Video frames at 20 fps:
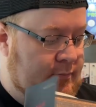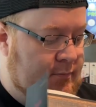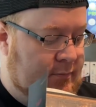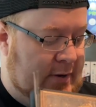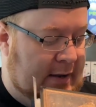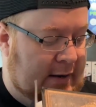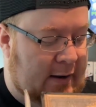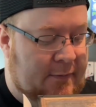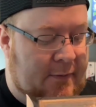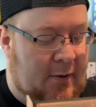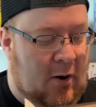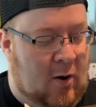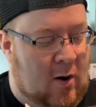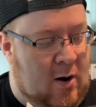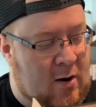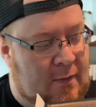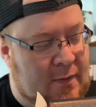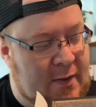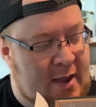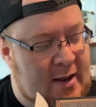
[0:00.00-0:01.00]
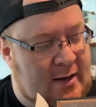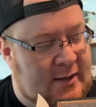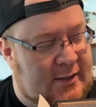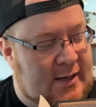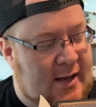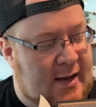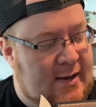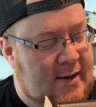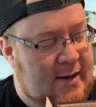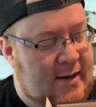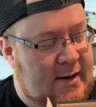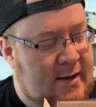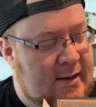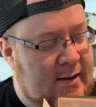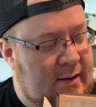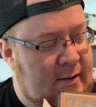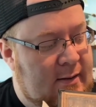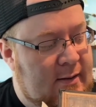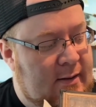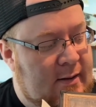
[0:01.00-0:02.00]
love the art on the inside,
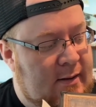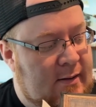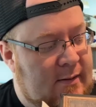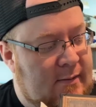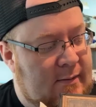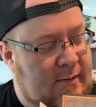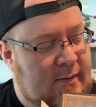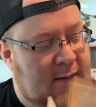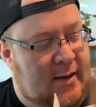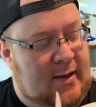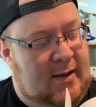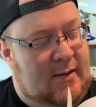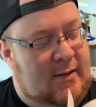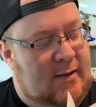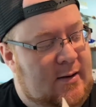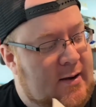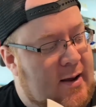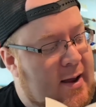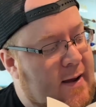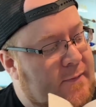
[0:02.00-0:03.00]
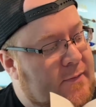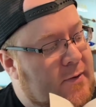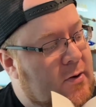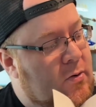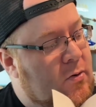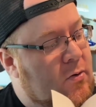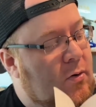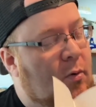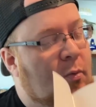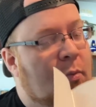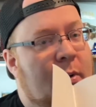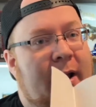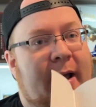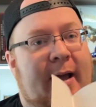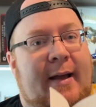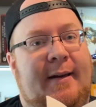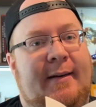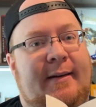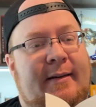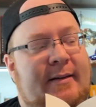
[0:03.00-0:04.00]
and then you have the cool
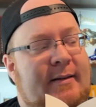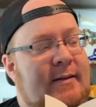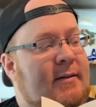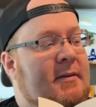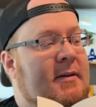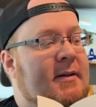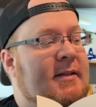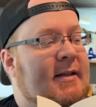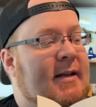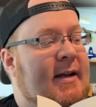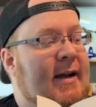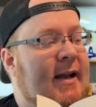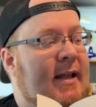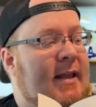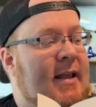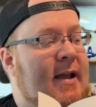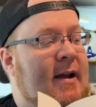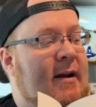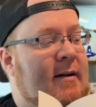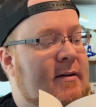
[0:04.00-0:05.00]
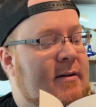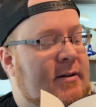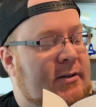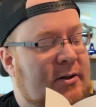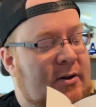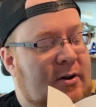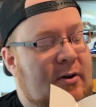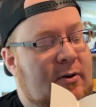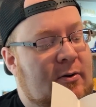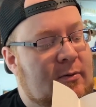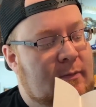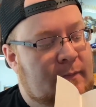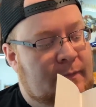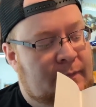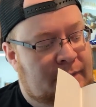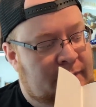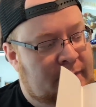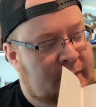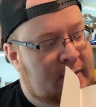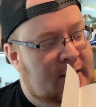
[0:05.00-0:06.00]
red design there. So
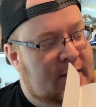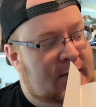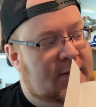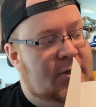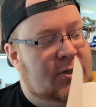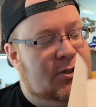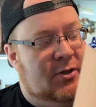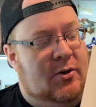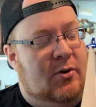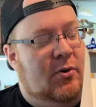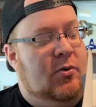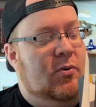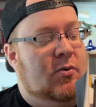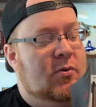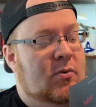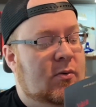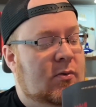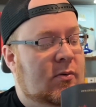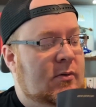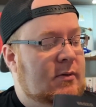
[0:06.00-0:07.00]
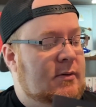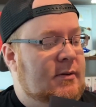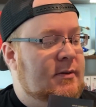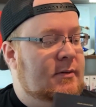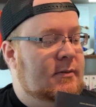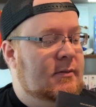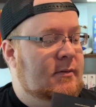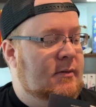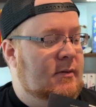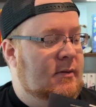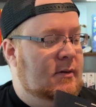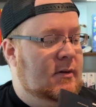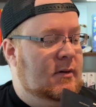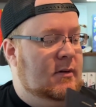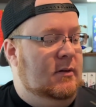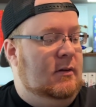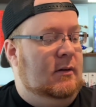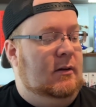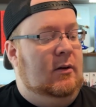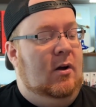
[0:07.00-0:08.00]
it's just a cool
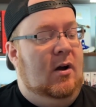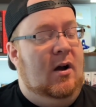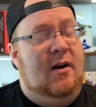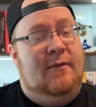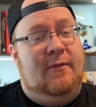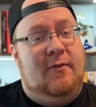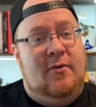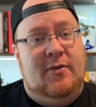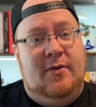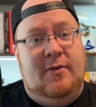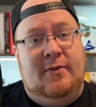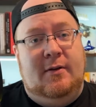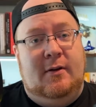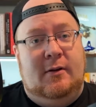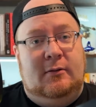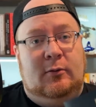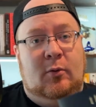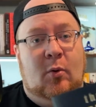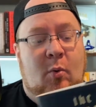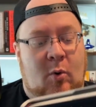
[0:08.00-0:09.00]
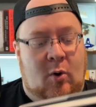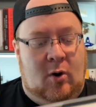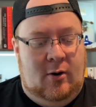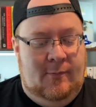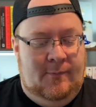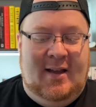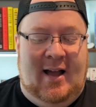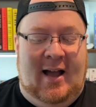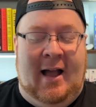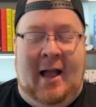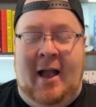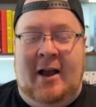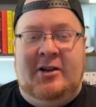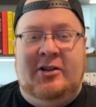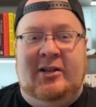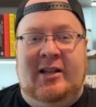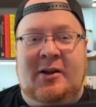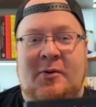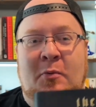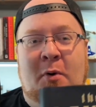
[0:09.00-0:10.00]
look for the lore. I
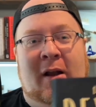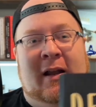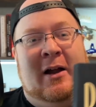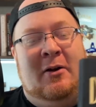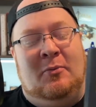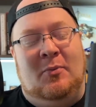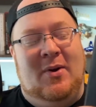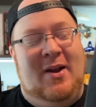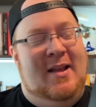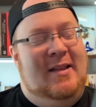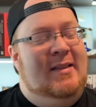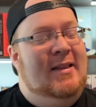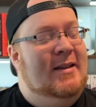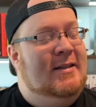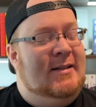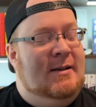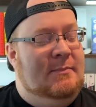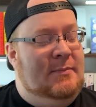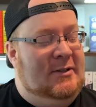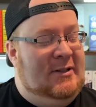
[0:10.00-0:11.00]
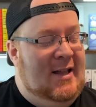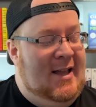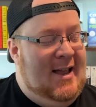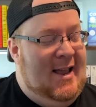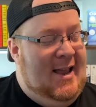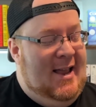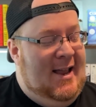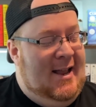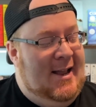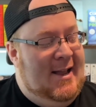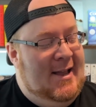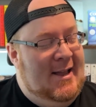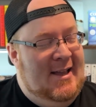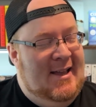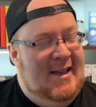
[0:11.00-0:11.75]
actually, while I read this, I'm playing